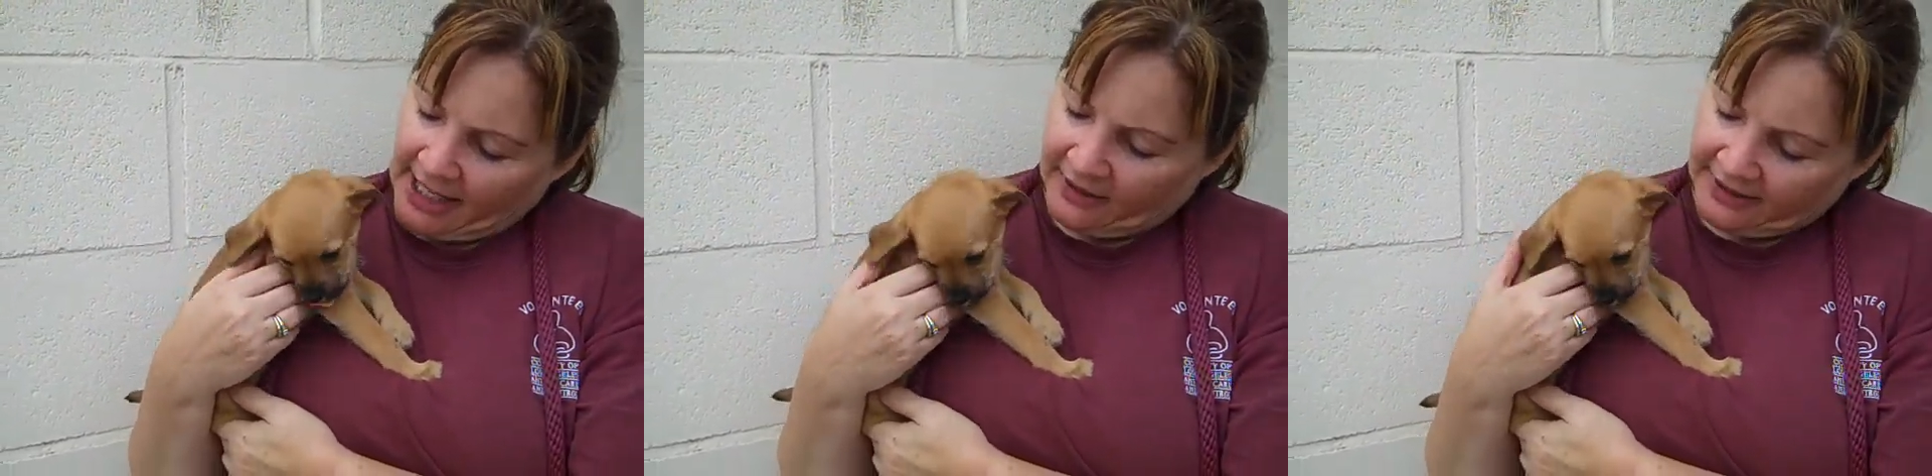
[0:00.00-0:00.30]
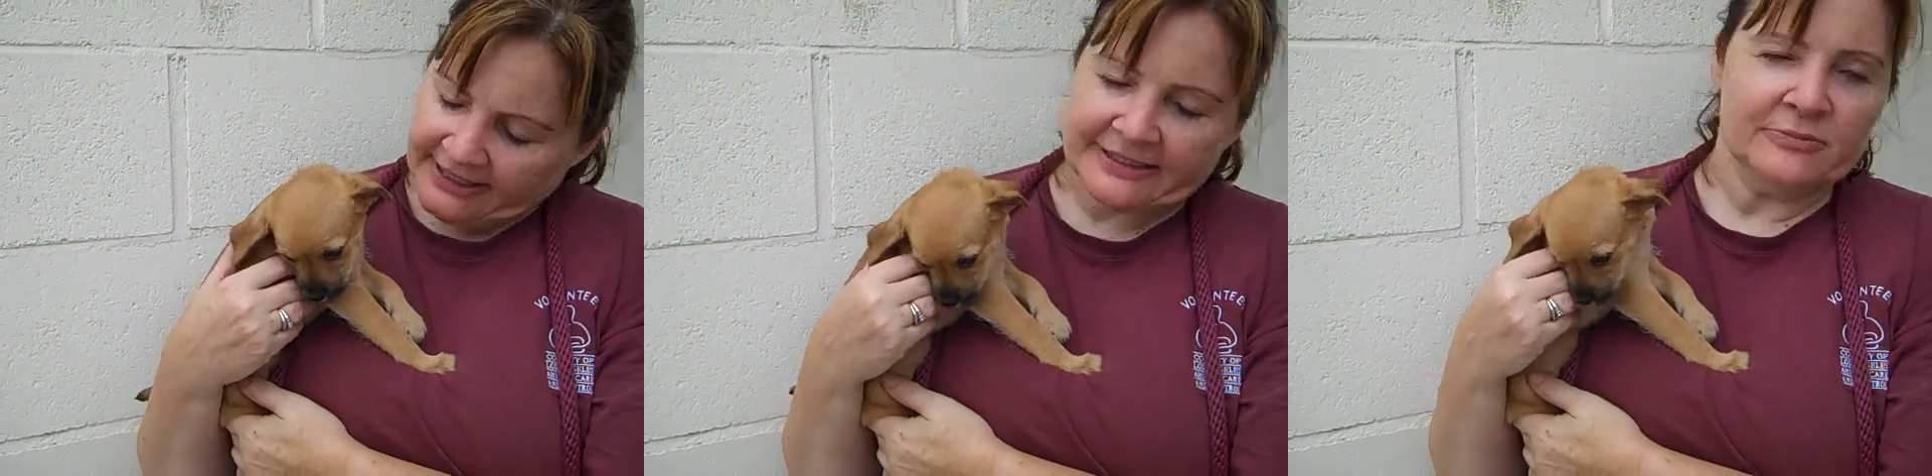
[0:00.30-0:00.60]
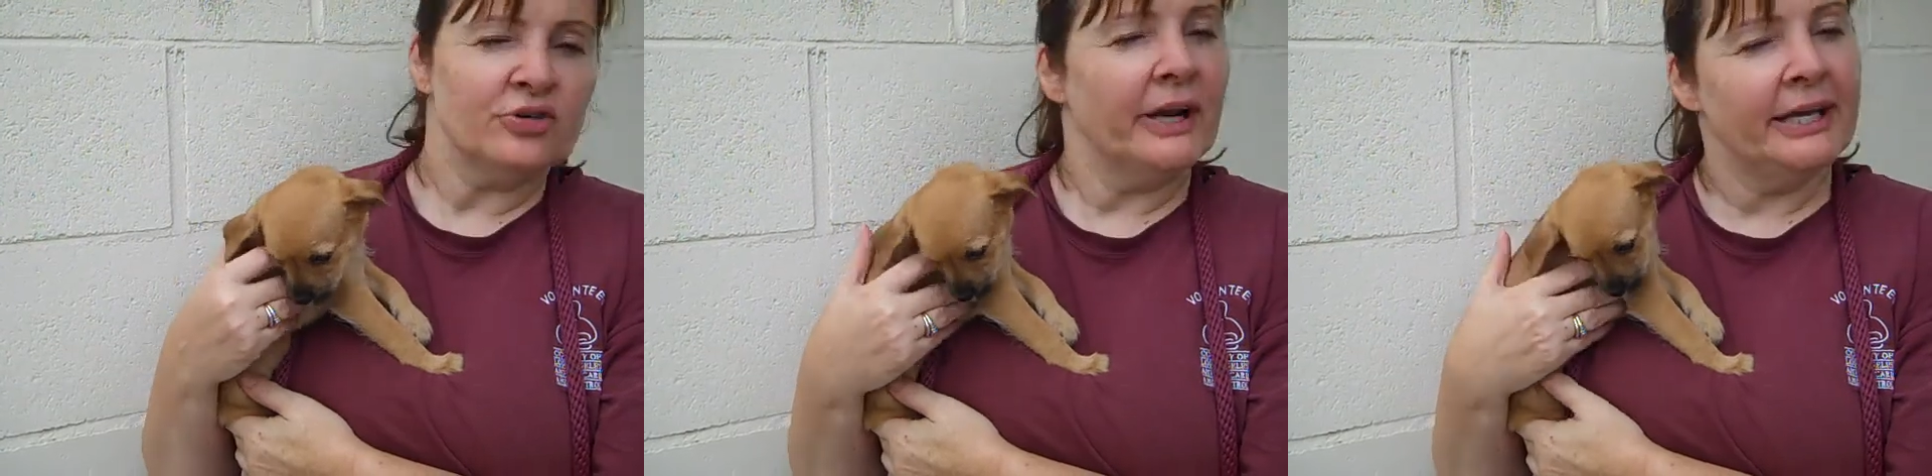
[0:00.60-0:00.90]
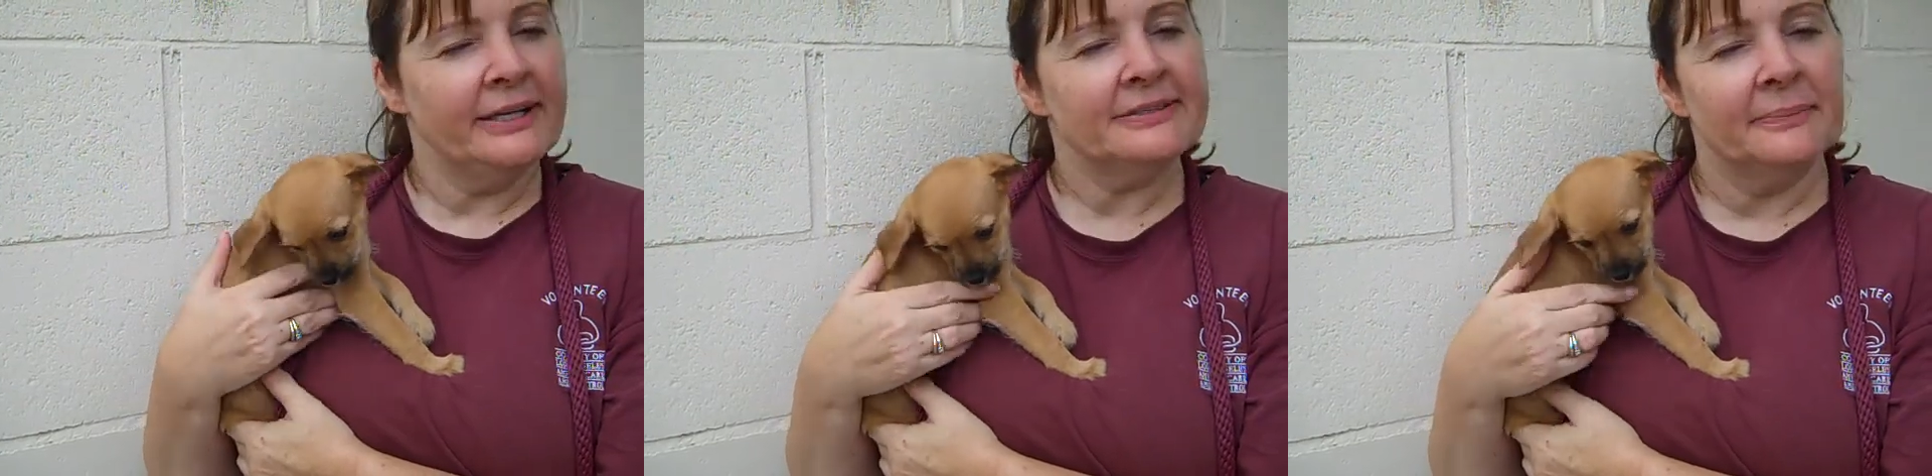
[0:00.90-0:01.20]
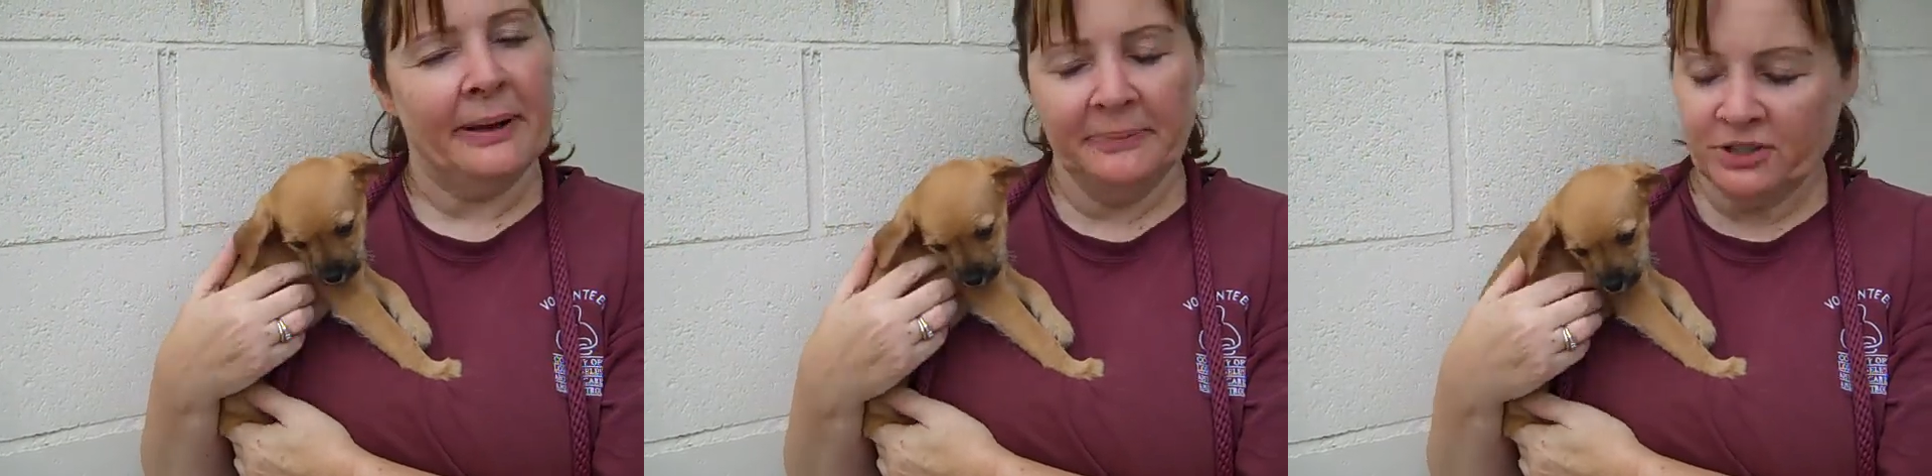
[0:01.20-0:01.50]
he'll need some training,
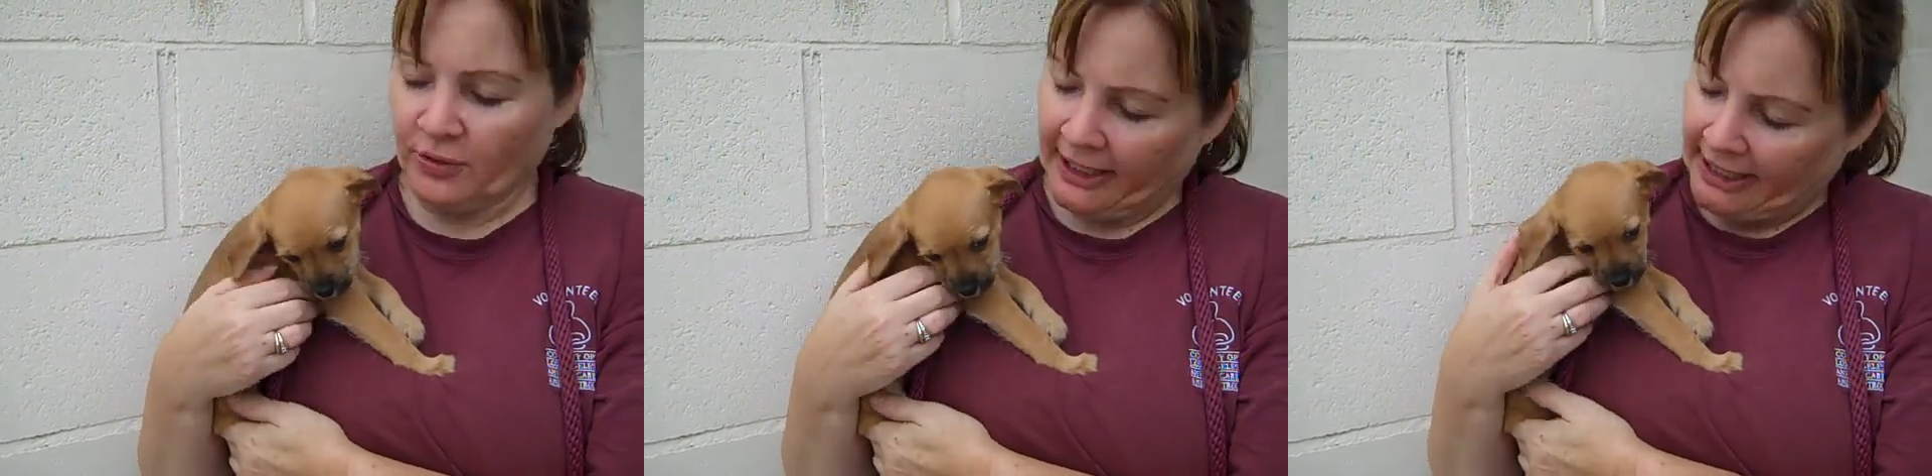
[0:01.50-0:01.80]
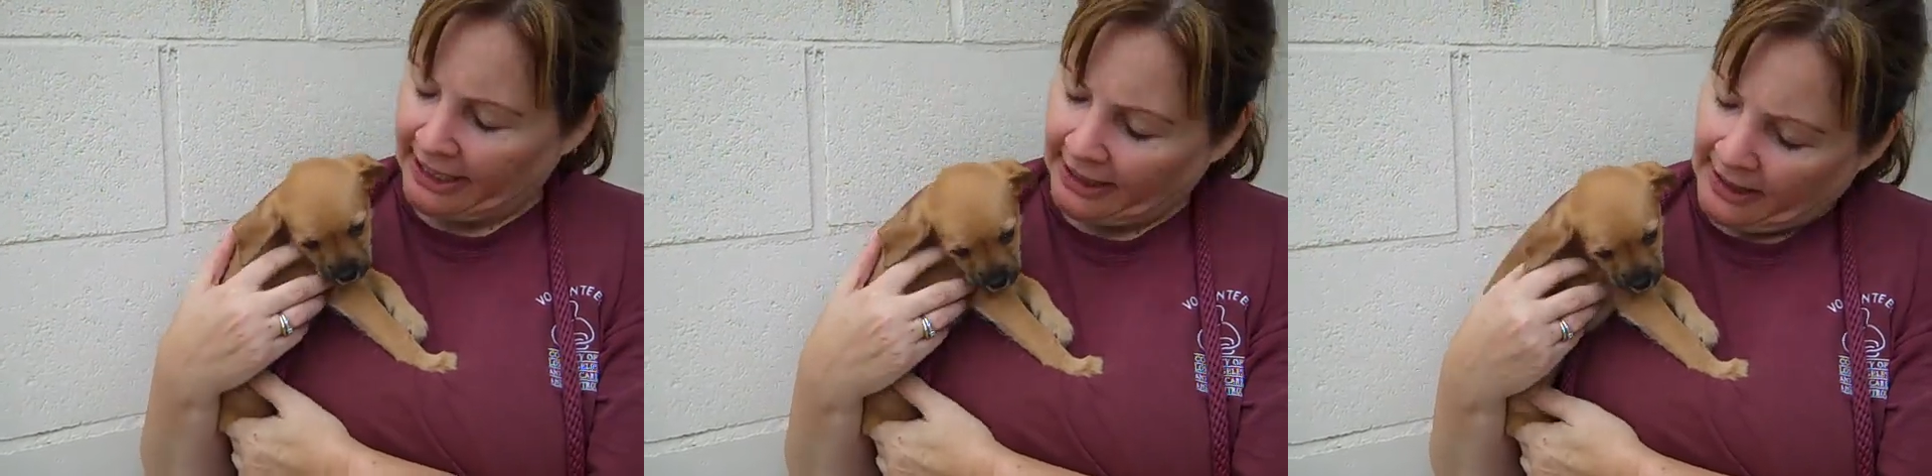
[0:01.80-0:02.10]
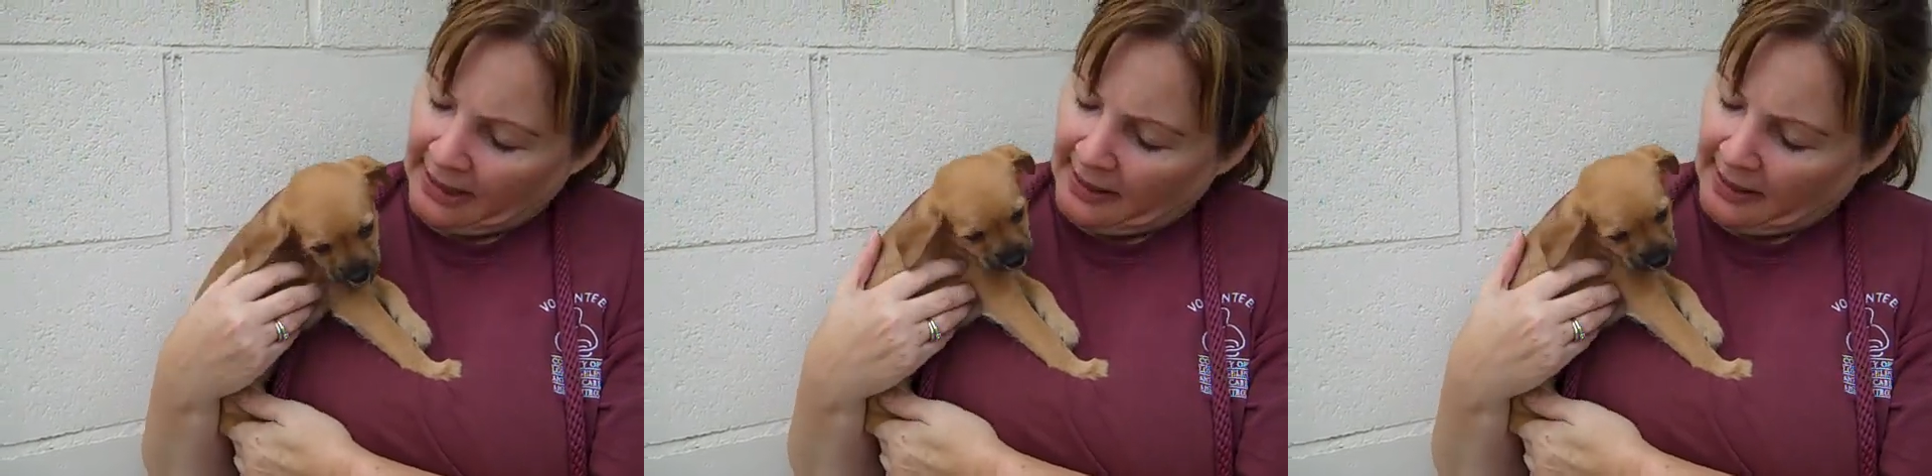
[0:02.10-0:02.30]
some puppy training